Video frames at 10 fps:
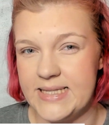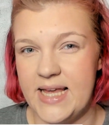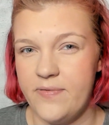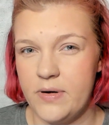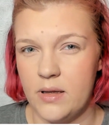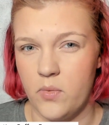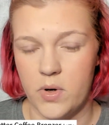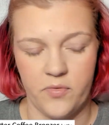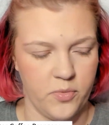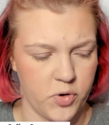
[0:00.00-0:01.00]
definitely one
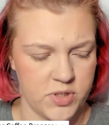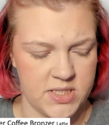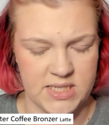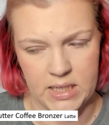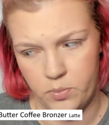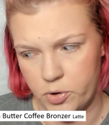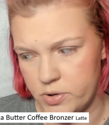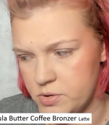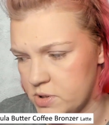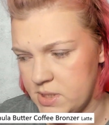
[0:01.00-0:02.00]
of the more subtle
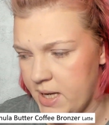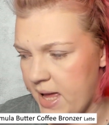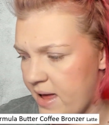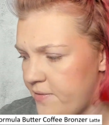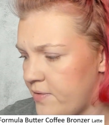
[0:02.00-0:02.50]
bronzers I have,